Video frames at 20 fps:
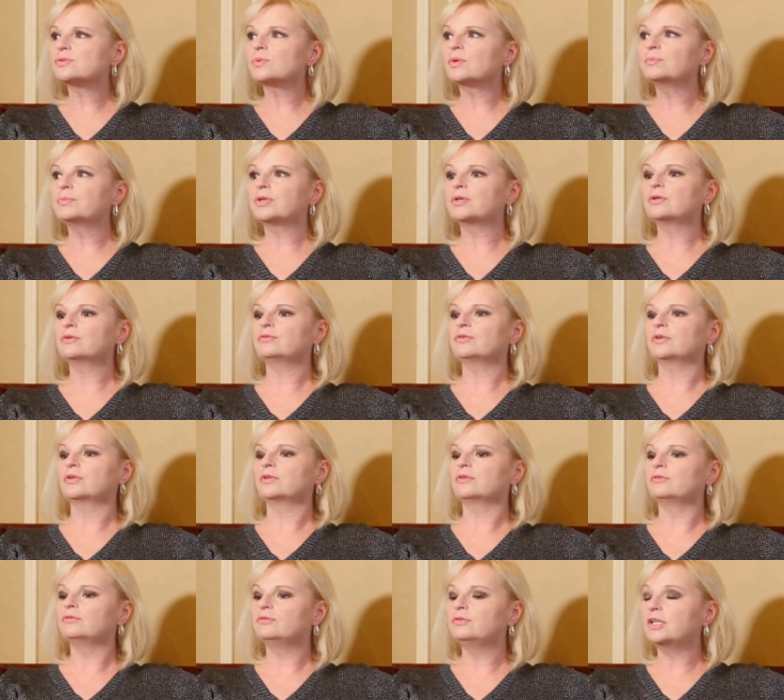were beautiful,
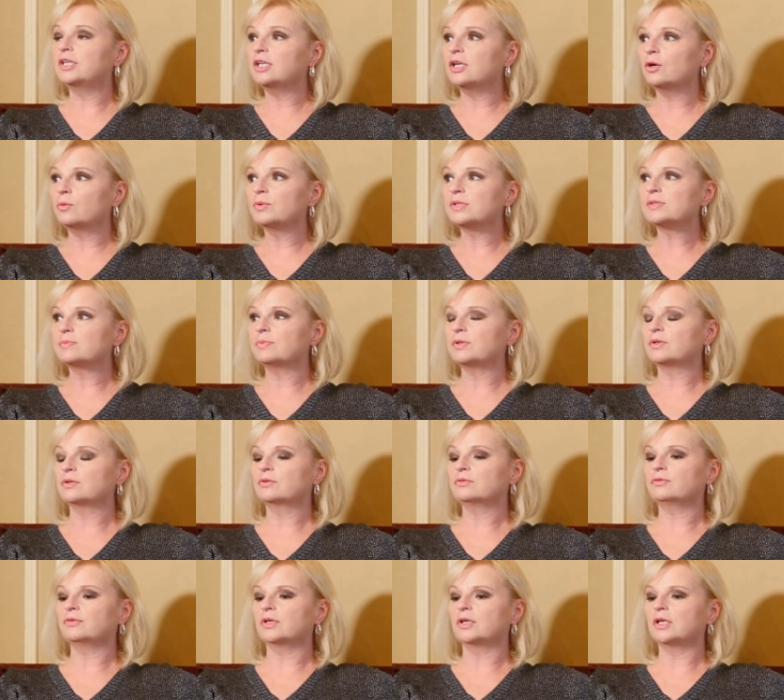the video was
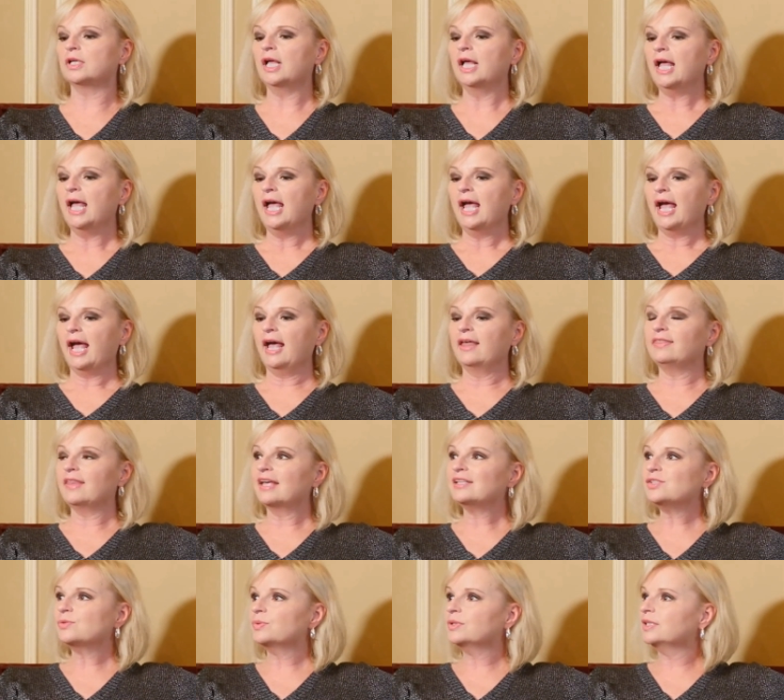beautiful, and
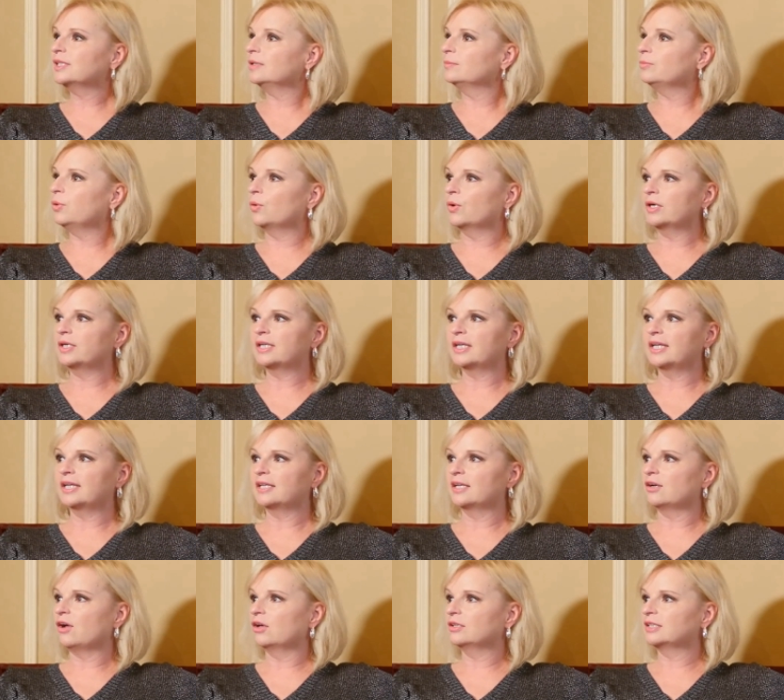that's really important in
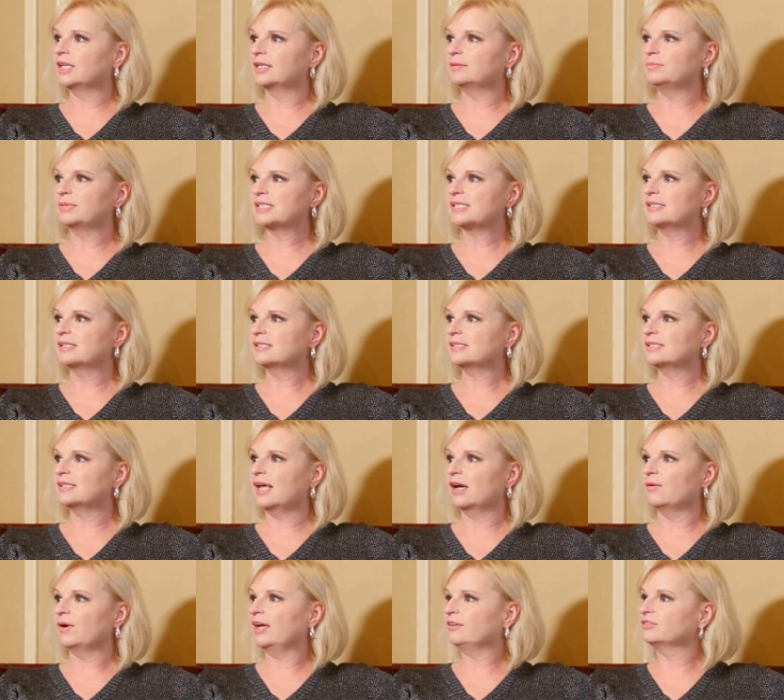an online business
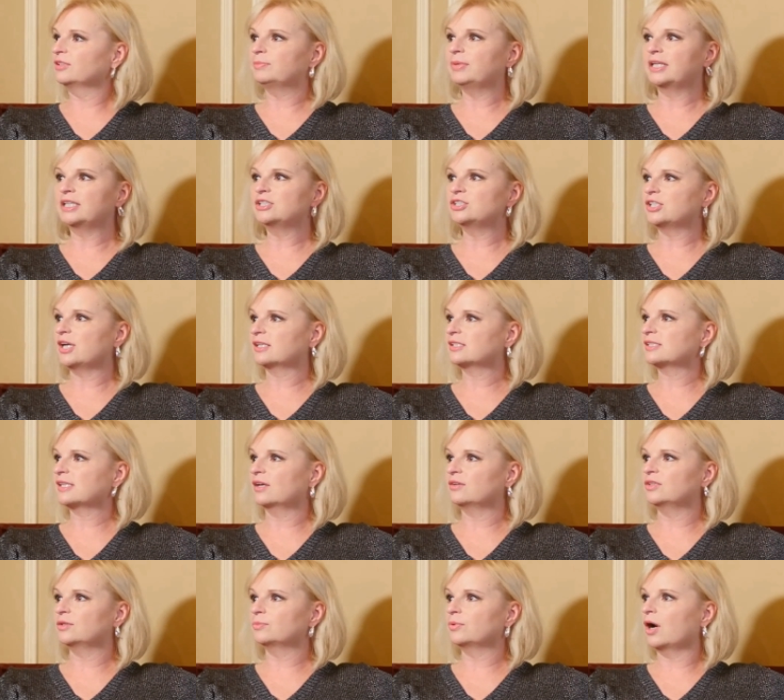now. Everybody checks
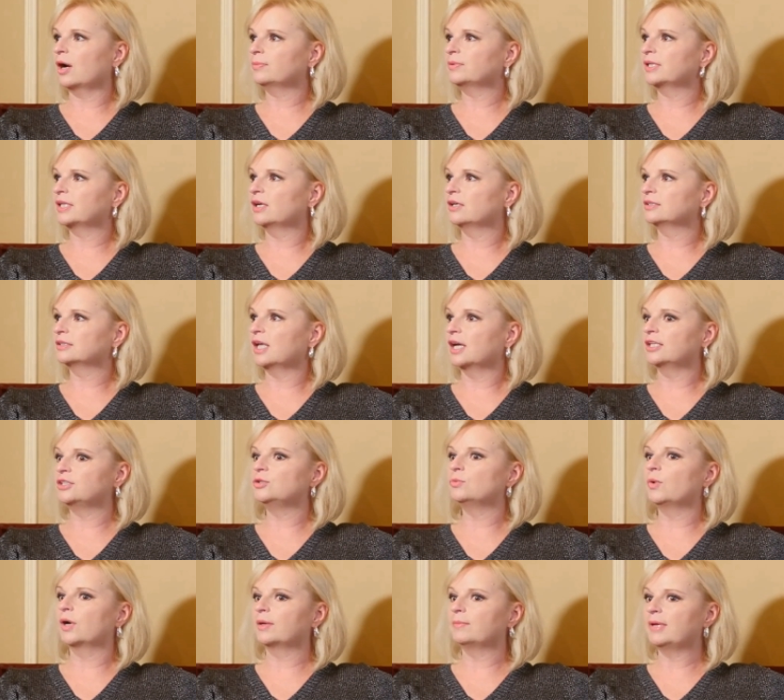out your property online. You
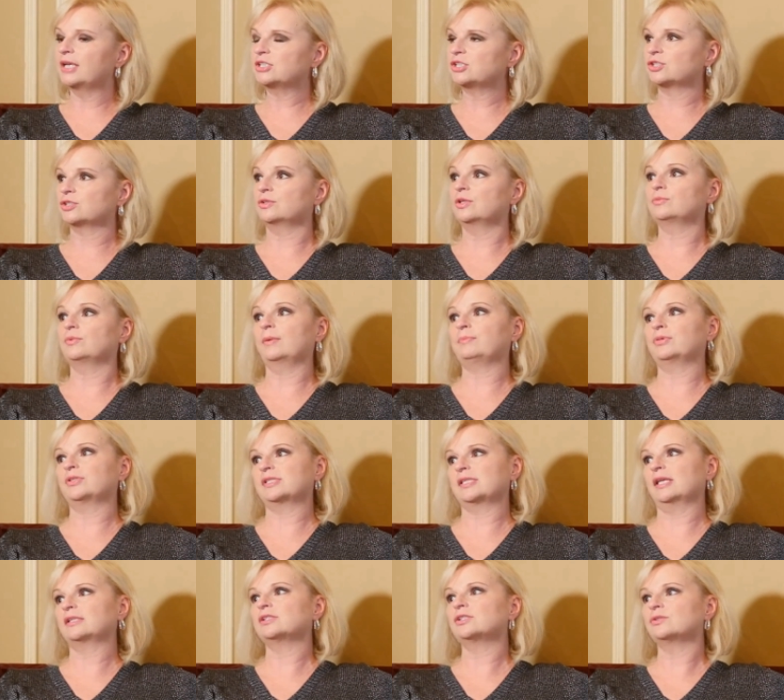want to make sure it
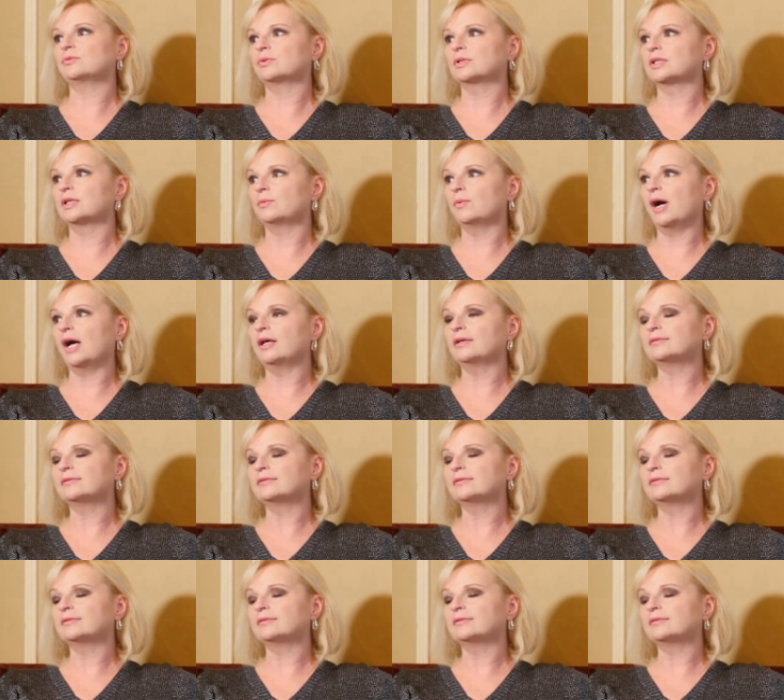represents you really well.